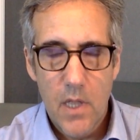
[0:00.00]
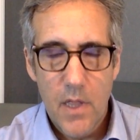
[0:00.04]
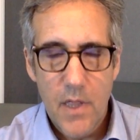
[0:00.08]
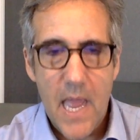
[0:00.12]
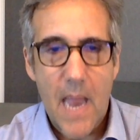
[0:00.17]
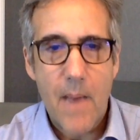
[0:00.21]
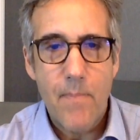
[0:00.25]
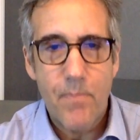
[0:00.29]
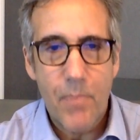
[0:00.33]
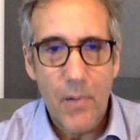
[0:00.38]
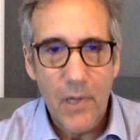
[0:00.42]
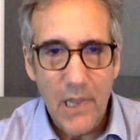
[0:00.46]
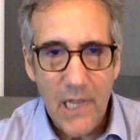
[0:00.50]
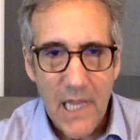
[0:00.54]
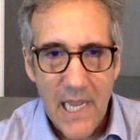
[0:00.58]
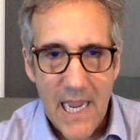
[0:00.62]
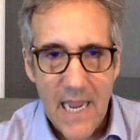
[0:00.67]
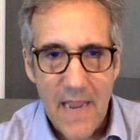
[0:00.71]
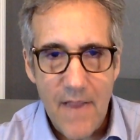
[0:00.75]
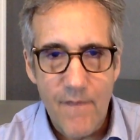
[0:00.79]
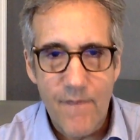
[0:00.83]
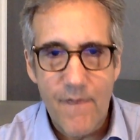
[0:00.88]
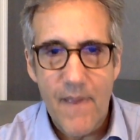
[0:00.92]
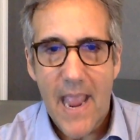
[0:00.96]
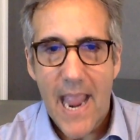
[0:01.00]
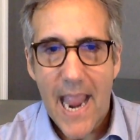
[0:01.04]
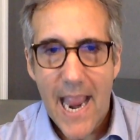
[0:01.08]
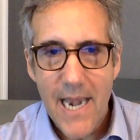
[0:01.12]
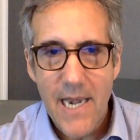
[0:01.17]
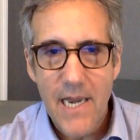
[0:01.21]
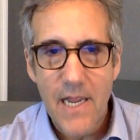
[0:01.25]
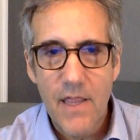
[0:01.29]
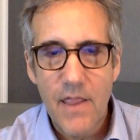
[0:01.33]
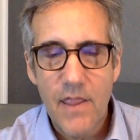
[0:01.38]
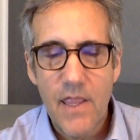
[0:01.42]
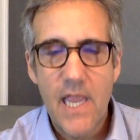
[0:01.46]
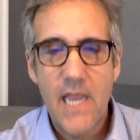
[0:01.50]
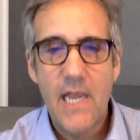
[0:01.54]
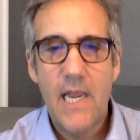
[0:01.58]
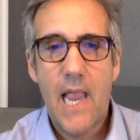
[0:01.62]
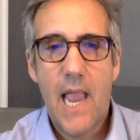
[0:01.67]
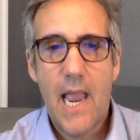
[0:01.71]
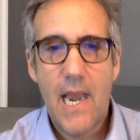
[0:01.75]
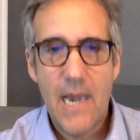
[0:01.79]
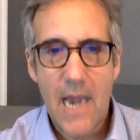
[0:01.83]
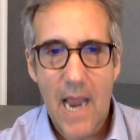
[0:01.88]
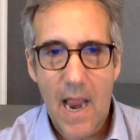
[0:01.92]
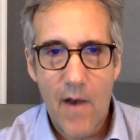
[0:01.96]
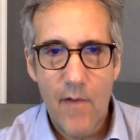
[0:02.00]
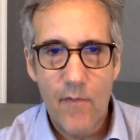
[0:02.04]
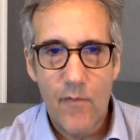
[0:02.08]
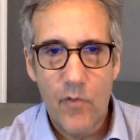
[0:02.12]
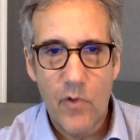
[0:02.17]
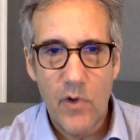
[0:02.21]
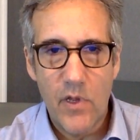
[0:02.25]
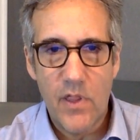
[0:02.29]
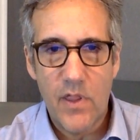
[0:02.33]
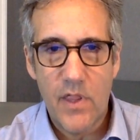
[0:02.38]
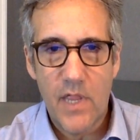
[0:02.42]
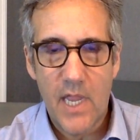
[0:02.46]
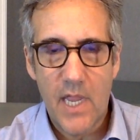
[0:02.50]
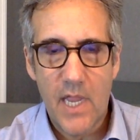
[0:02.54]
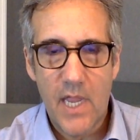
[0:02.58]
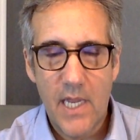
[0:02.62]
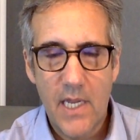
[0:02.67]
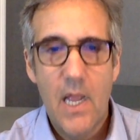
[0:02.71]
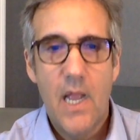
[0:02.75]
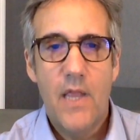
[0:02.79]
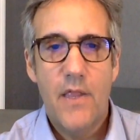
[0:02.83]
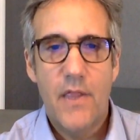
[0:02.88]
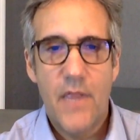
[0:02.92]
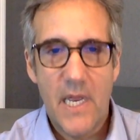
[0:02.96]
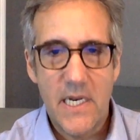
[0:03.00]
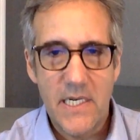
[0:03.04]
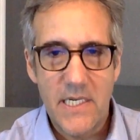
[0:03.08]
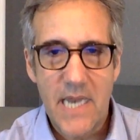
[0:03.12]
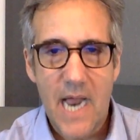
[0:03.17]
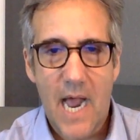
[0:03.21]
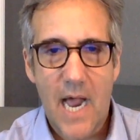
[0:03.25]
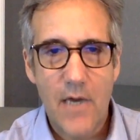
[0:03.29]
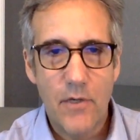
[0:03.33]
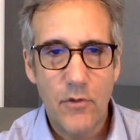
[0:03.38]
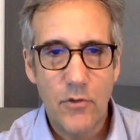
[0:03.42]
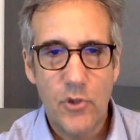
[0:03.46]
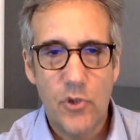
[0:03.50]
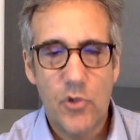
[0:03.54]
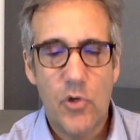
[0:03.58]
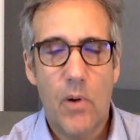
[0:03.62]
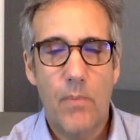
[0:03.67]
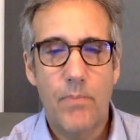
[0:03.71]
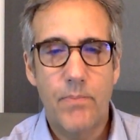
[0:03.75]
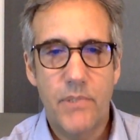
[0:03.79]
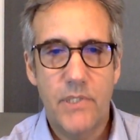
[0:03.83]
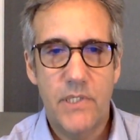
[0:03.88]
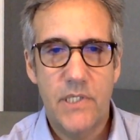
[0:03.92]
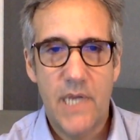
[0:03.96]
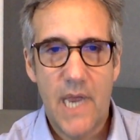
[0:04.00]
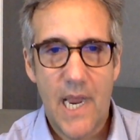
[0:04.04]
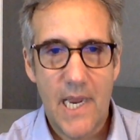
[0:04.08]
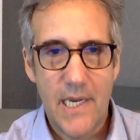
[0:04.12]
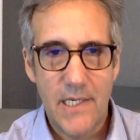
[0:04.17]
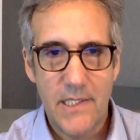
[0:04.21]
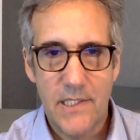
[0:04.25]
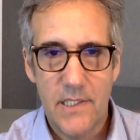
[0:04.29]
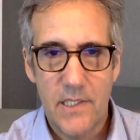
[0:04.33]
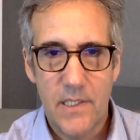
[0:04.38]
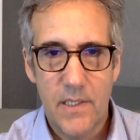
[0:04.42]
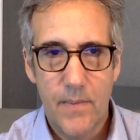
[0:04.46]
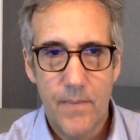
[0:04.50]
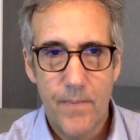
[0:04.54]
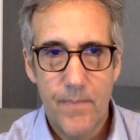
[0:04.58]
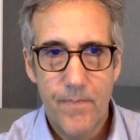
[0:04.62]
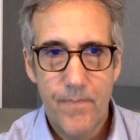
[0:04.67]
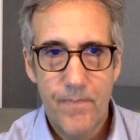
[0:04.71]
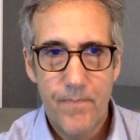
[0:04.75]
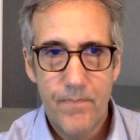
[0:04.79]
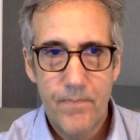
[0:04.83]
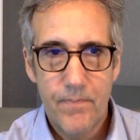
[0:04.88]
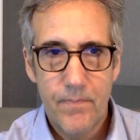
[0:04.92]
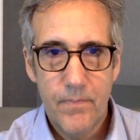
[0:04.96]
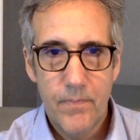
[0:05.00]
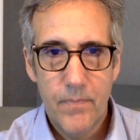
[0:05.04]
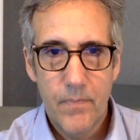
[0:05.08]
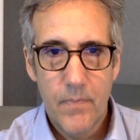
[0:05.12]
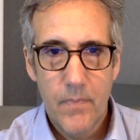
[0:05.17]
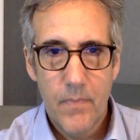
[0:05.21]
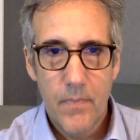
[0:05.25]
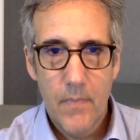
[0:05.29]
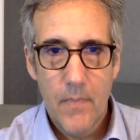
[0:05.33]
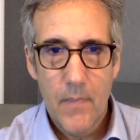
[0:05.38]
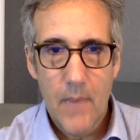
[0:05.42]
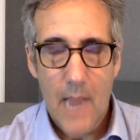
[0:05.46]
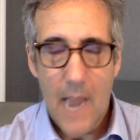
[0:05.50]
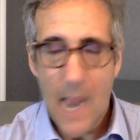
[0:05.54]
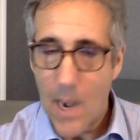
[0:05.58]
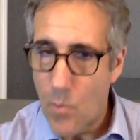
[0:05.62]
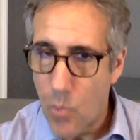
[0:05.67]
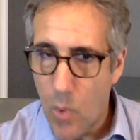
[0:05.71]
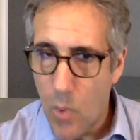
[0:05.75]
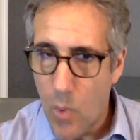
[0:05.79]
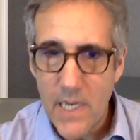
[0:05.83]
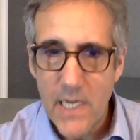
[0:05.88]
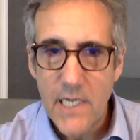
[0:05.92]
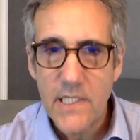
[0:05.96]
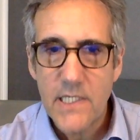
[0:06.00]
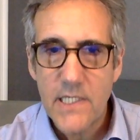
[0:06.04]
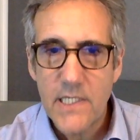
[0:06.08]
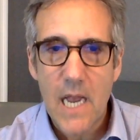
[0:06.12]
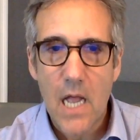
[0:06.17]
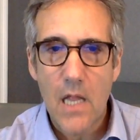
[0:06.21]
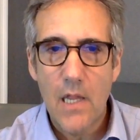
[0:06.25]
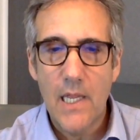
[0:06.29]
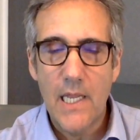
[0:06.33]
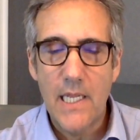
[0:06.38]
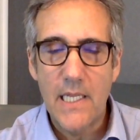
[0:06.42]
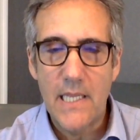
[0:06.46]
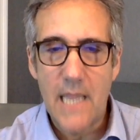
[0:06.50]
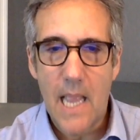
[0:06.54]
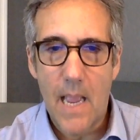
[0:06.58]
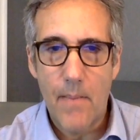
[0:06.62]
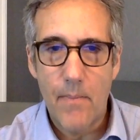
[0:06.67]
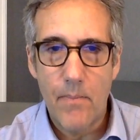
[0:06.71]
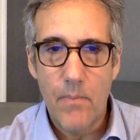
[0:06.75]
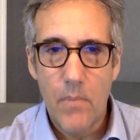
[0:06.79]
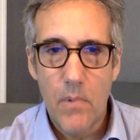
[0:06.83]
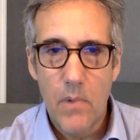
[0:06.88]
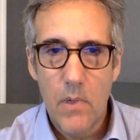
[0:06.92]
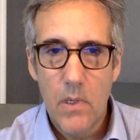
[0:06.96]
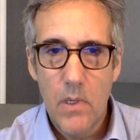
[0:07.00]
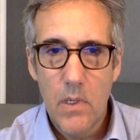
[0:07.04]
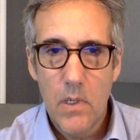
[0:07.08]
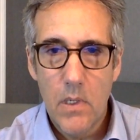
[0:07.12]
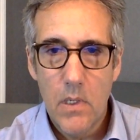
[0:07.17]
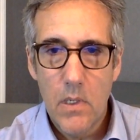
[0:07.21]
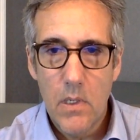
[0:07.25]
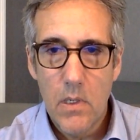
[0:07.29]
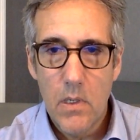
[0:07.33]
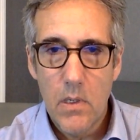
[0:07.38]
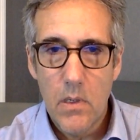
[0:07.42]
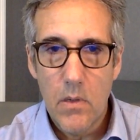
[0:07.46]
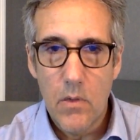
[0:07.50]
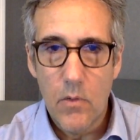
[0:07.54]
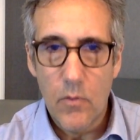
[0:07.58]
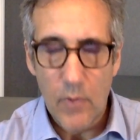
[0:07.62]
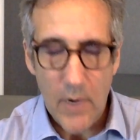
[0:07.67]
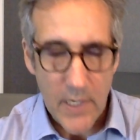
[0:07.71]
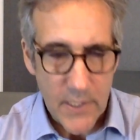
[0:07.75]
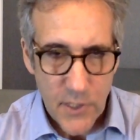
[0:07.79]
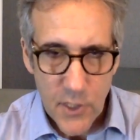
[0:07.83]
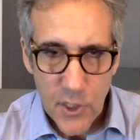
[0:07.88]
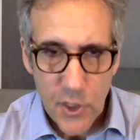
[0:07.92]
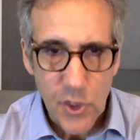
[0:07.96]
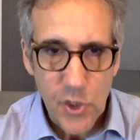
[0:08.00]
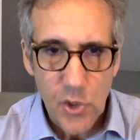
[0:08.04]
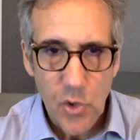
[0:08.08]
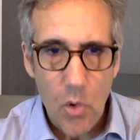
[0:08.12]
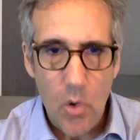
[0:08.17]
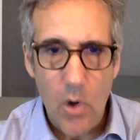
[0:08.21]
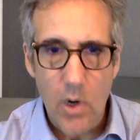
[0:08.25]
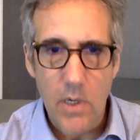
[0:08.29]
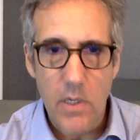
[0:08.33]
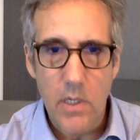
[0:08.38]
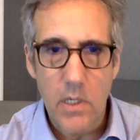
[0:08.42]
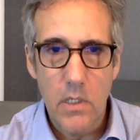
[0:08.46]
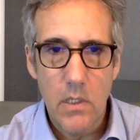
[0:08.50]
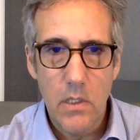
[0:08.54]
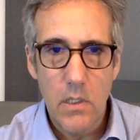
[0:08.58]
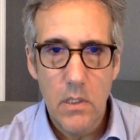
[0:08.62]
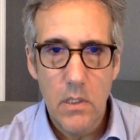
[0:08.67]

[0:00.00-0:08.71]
that believe anything and everything that Donald Trump says. And what he's telling them, rest assured,